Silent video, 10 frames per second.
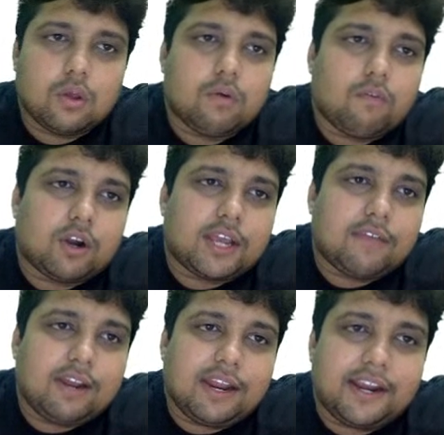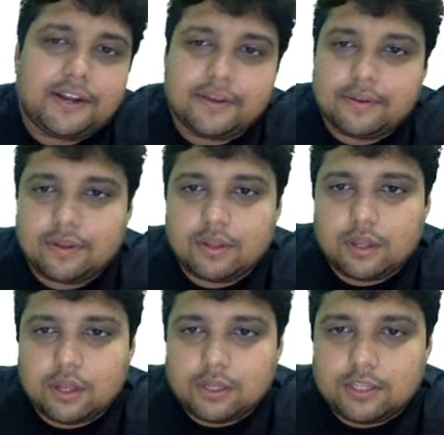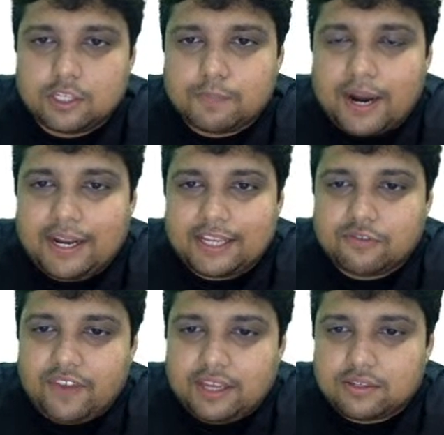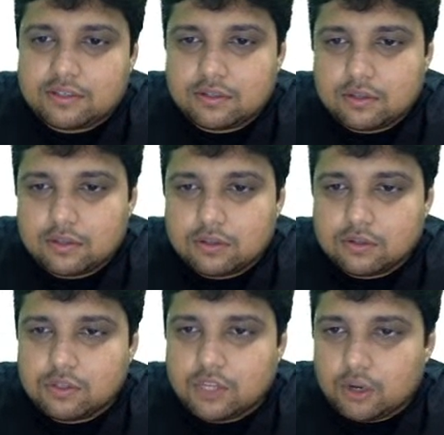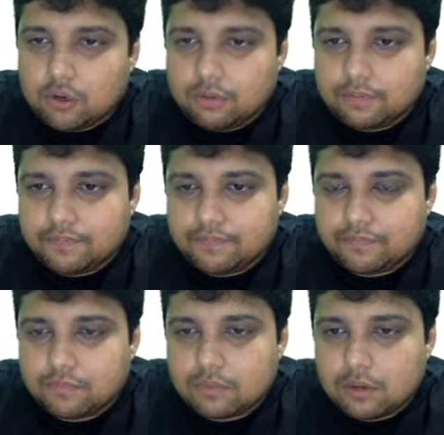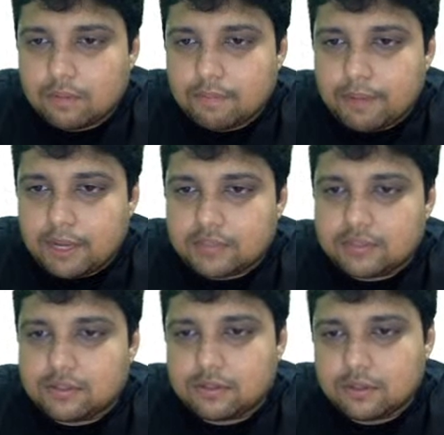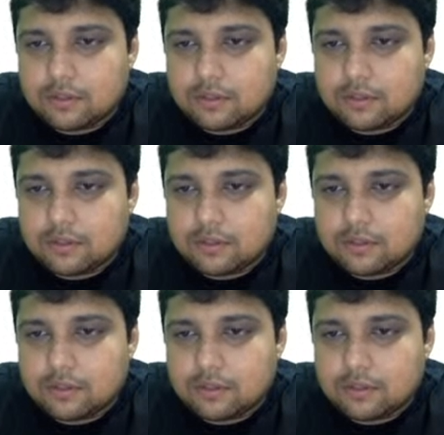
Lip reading: What I will get? This part is fixed, 0 plus